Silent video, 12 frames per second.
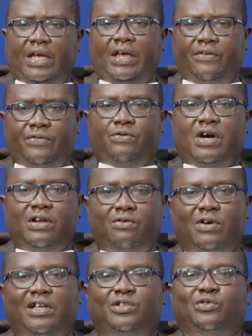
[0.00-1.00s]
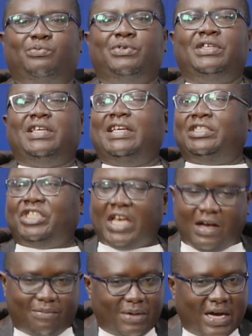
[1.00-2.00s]
Everyone wants to be a
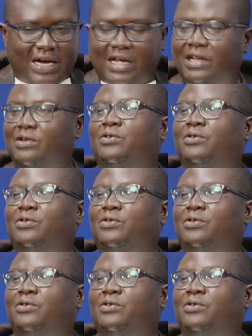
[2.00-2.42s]
chairman